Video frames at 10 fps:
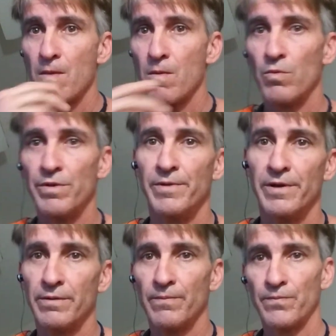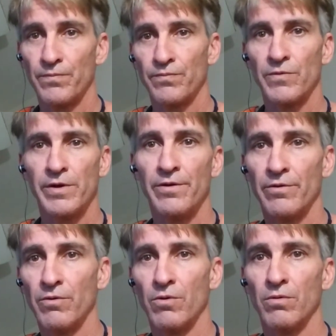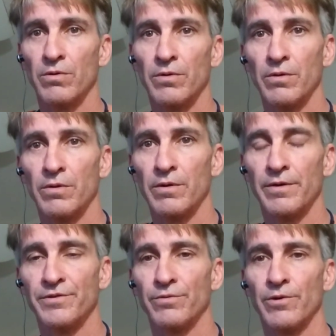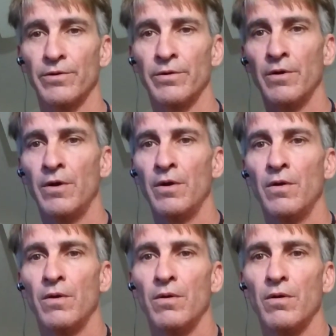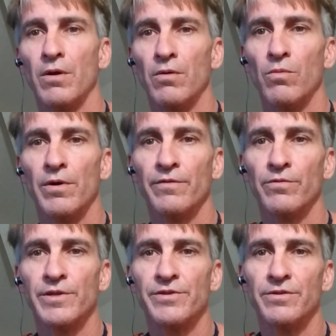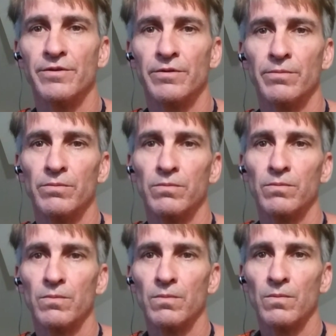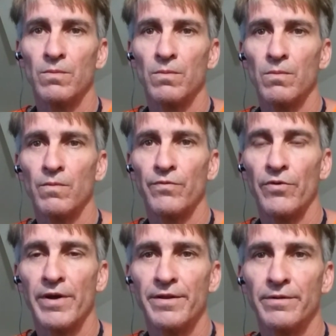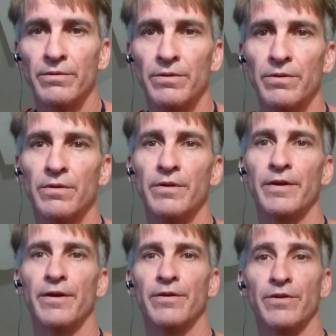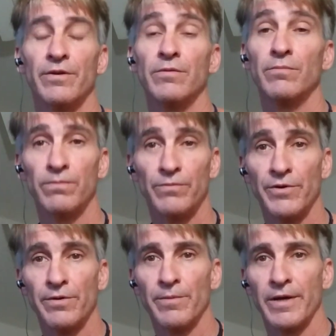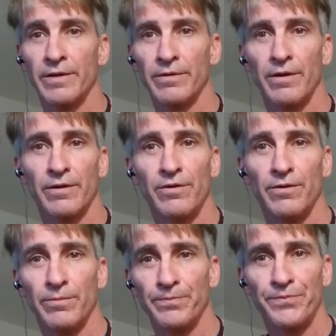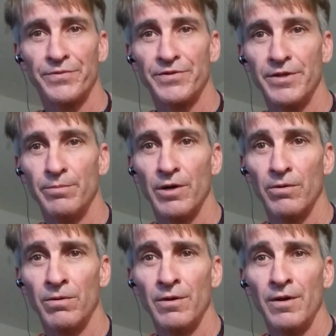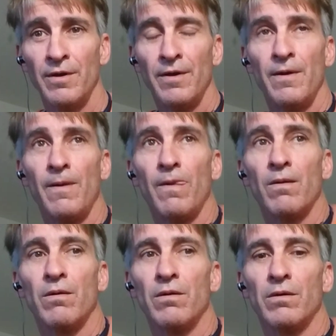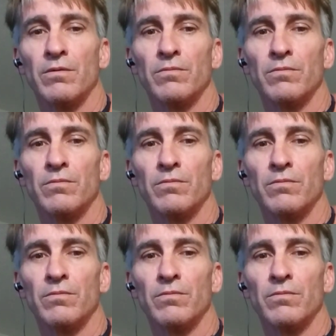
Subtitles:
with me here or elsewhere. One of which is a friend that a young man. I call him Tebow. Uh,